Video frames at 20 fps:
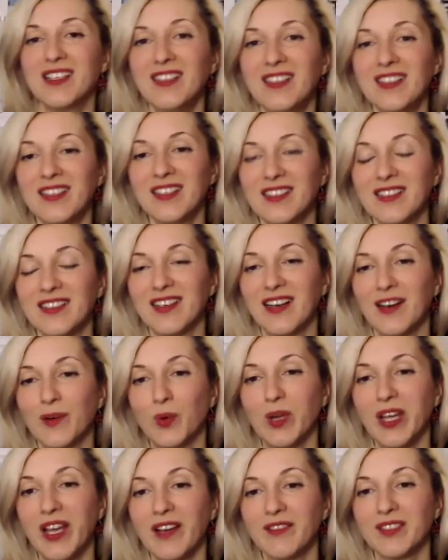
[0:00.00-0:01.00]
indeed.
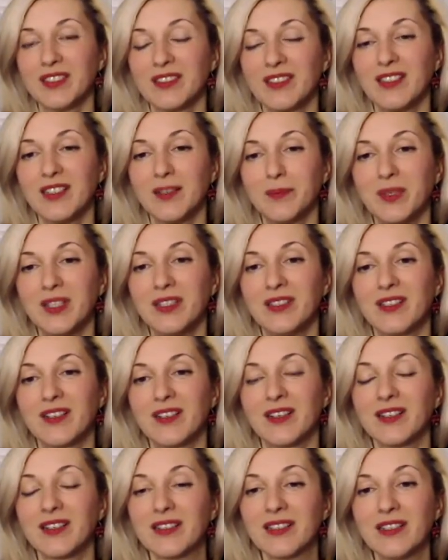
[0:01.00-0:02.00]
We haven't come
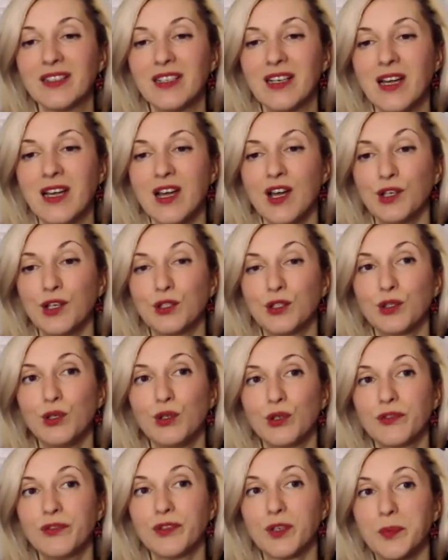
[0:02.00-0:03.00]
here to
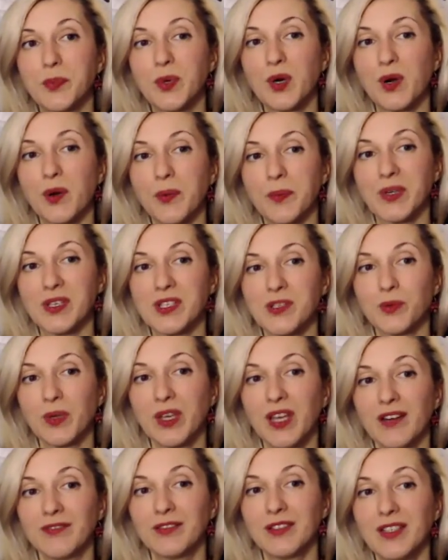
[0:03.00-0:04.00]
look for purpose. We
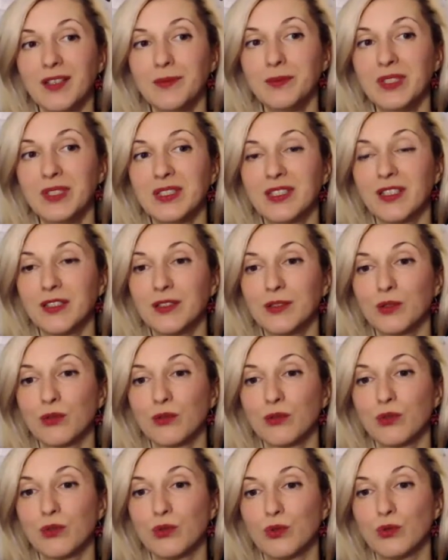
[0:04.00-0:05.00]
have come here
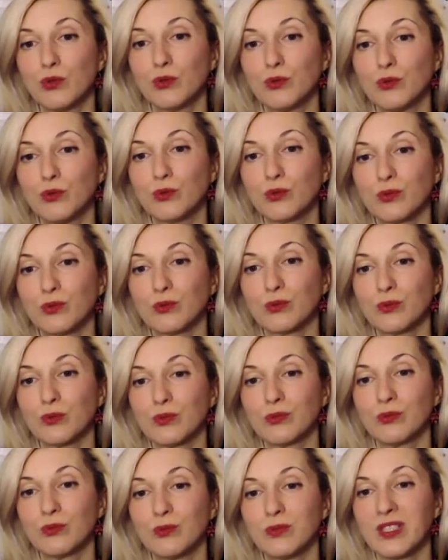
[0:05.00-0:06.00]
to
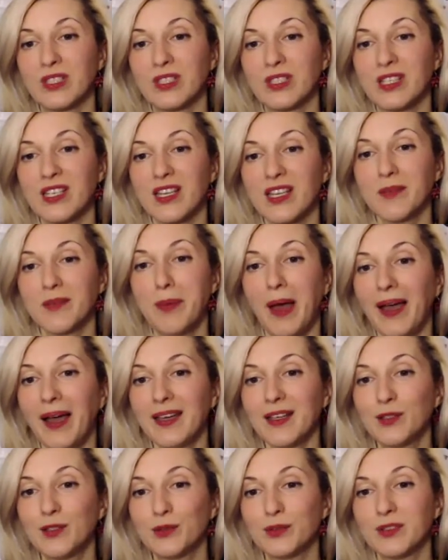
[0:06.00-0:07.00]
sink
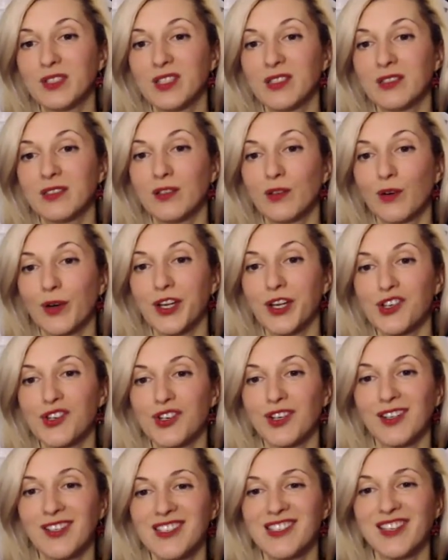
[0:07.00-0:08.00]
back into the
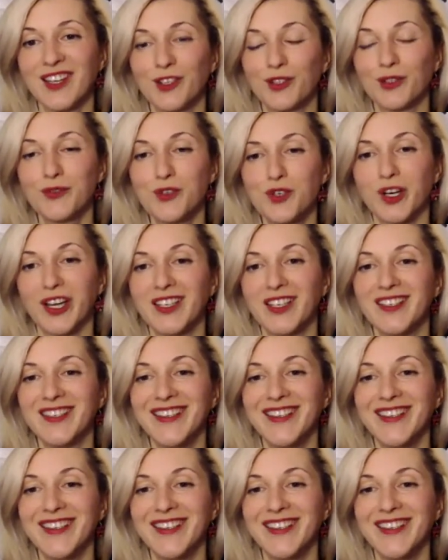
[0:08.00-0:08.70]
original state of joy.